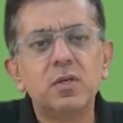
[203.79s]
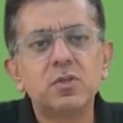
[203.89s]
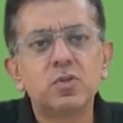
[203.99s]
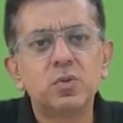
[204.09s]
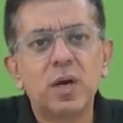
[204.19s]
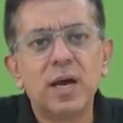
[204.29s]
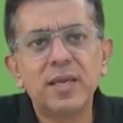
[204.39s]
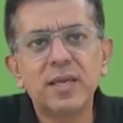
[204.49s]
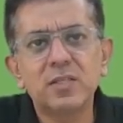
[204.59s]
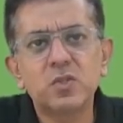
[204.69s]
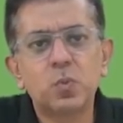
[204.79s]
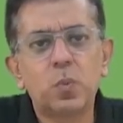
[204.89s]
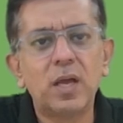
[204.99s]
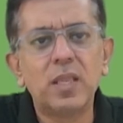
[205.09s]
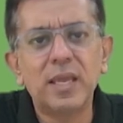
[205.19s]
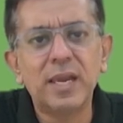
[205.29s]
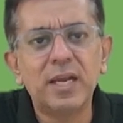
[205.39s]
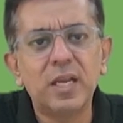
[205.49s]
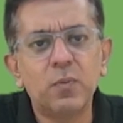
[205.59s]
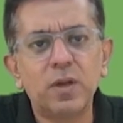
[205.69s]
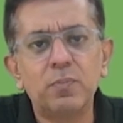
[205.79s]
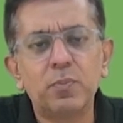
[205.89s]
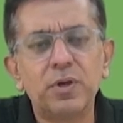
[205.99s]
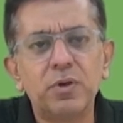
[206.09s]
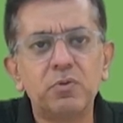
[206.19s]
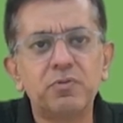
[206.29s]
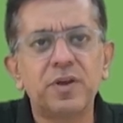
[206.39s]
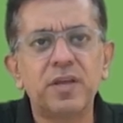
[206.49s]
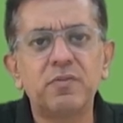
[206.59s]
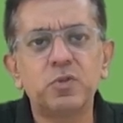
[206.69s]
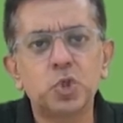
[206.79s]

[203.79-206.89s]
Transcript: So I guess 181.25